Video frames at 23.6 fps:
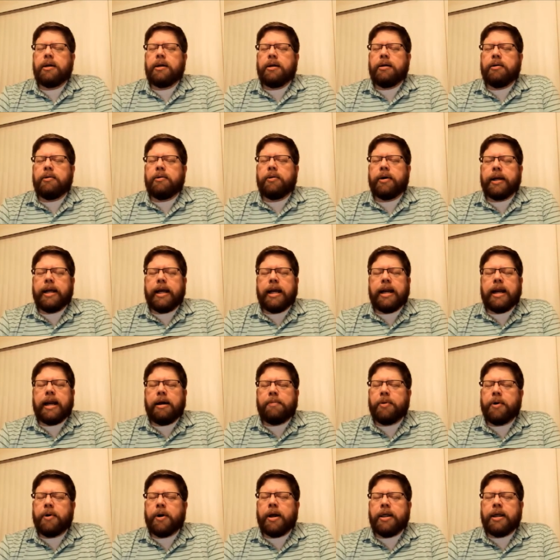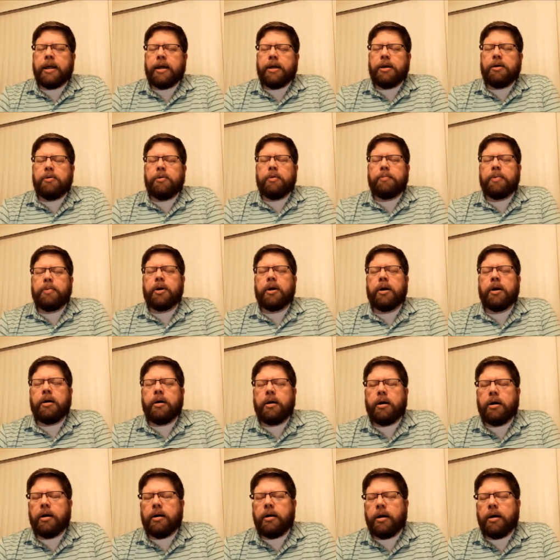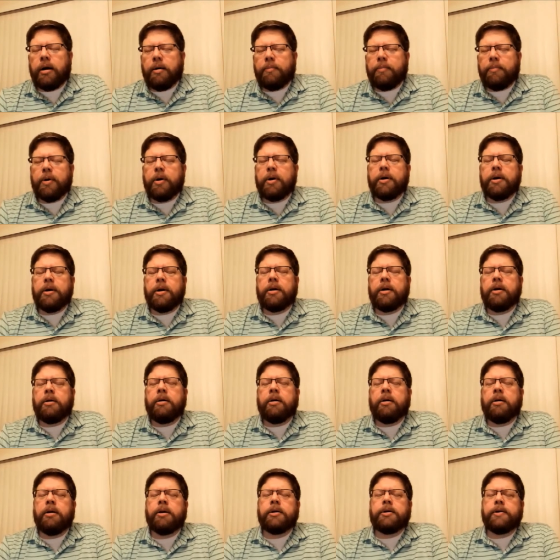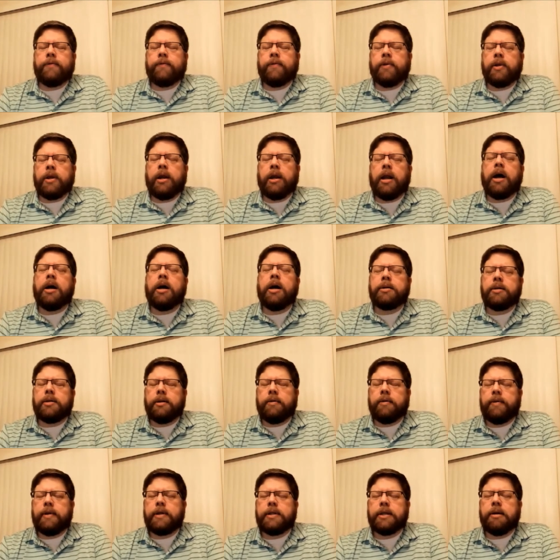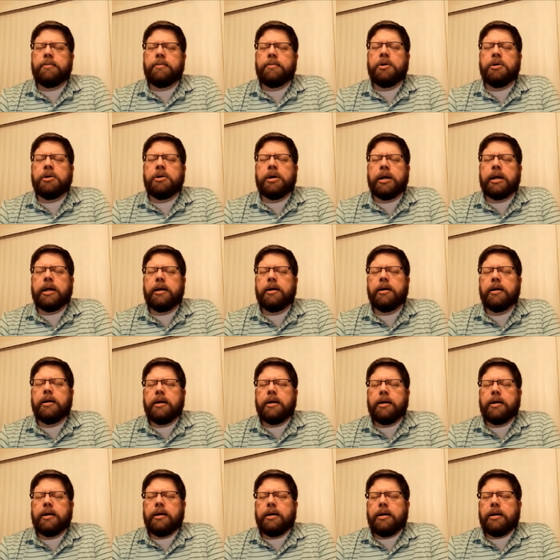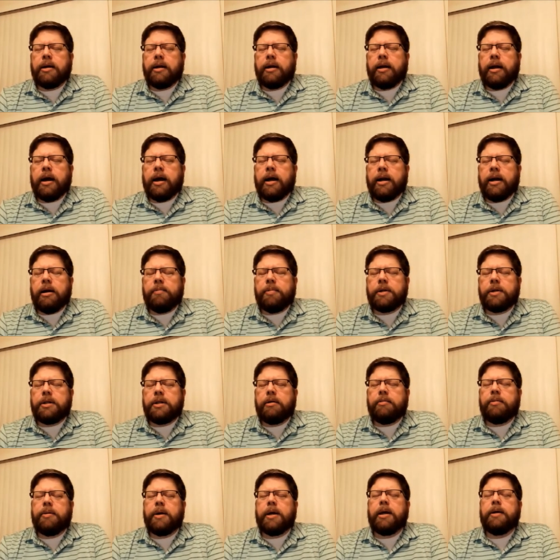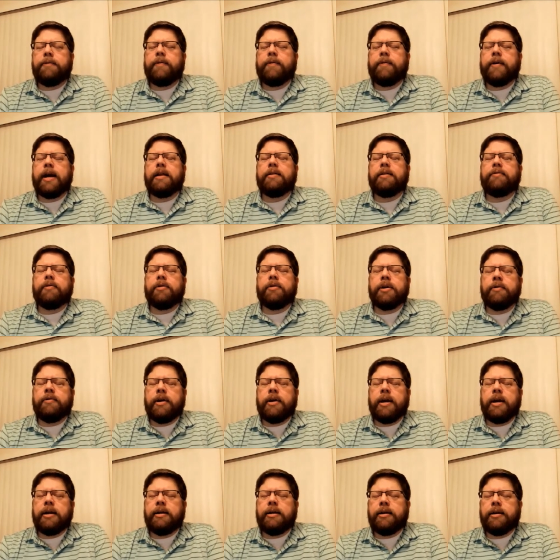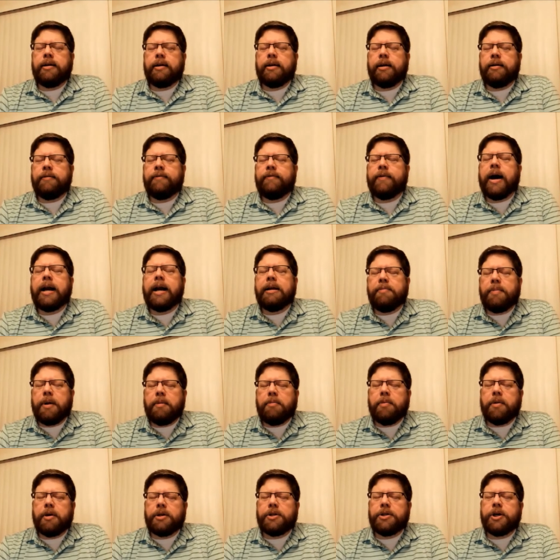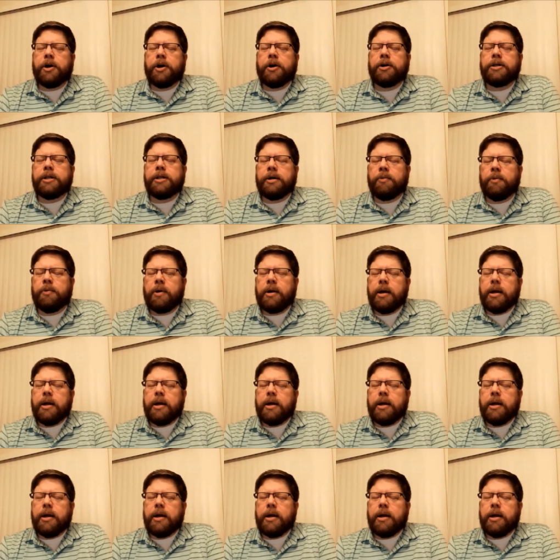Lord, again, I pray that you would put a, a burden on our hearts for the loss of this community. God help us to be faithful in, in inviting people to church and